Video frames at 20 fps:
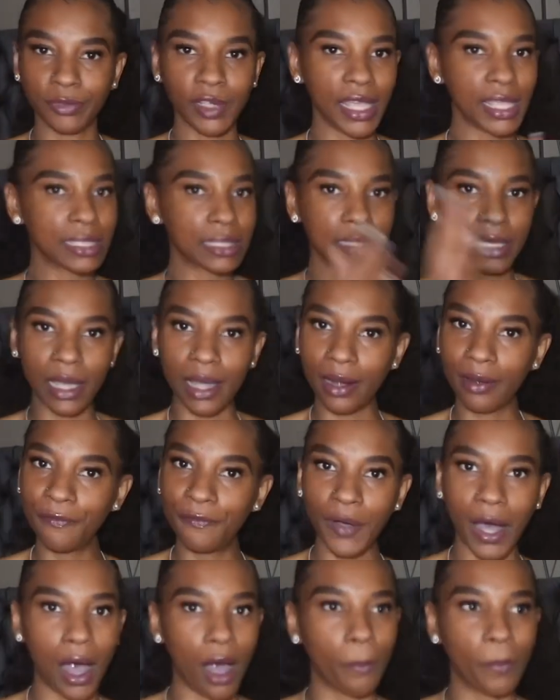it's done
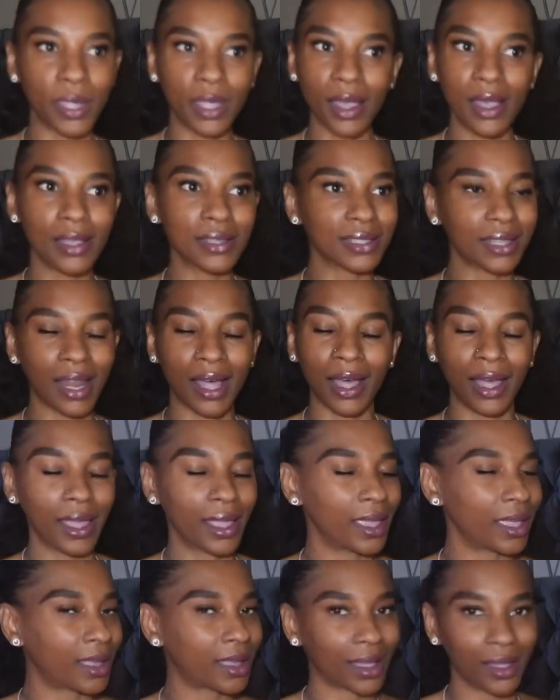for because
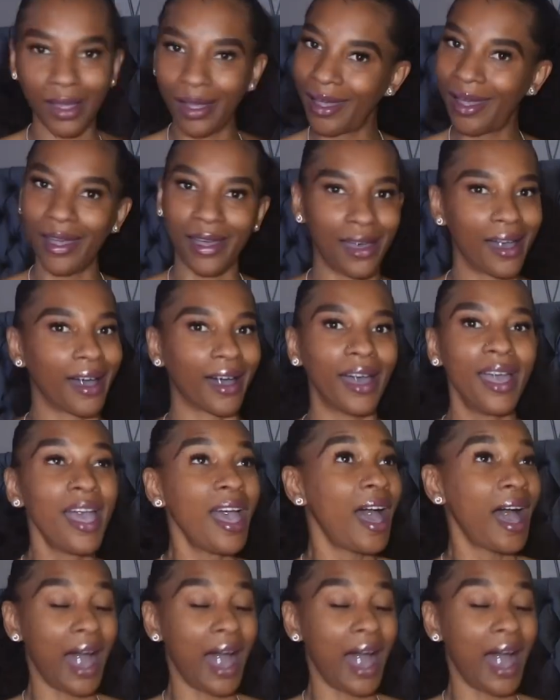like uh-uh